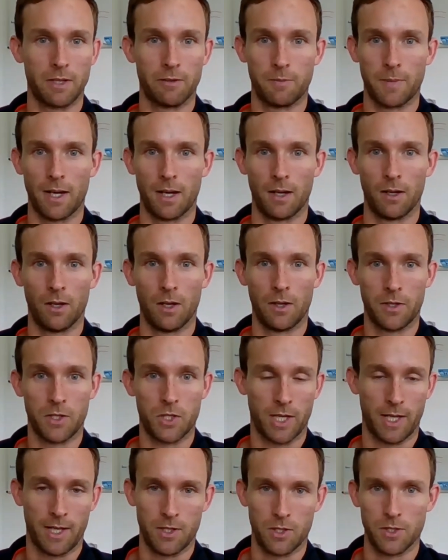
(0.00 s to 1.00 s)
They've made a lot
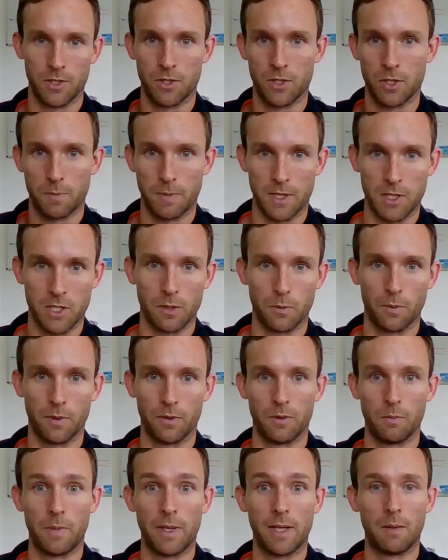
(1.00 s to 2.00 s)
of changes, especially
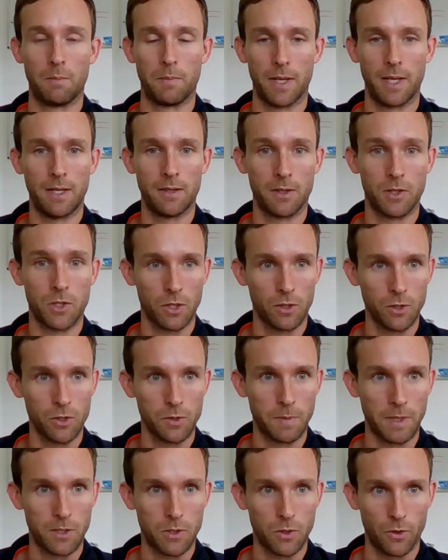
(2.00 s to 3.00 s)
with the BMP that
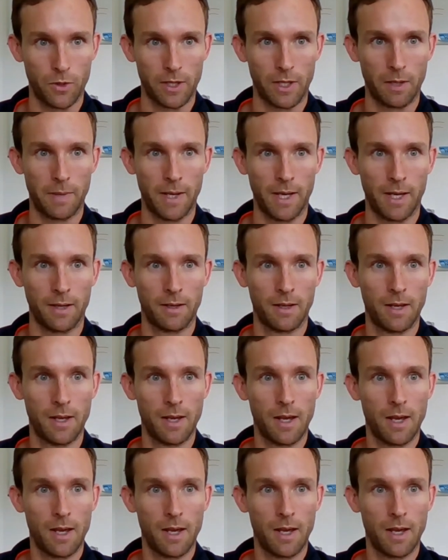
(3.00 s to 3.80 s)
Joel's been talking about